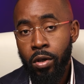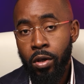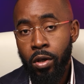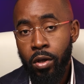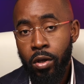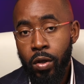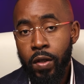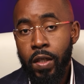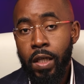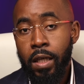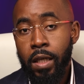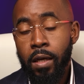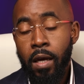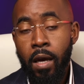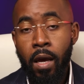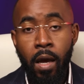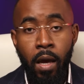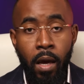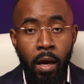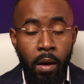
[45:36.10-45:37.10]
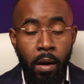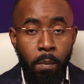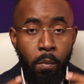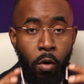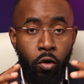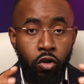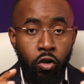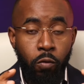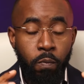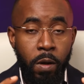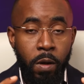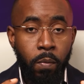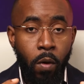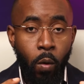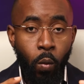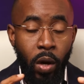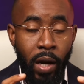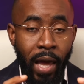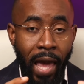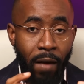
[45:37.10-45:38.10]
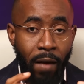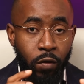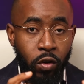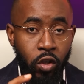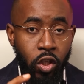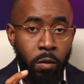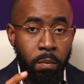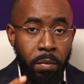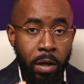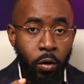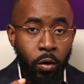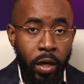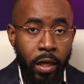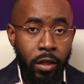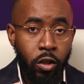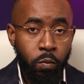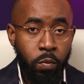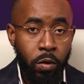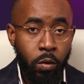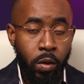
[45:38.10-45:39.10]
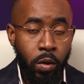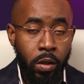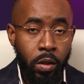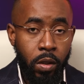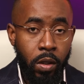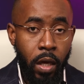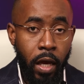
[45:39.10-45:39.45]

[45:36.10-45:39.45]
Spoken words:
You see, most people will have a similar experience,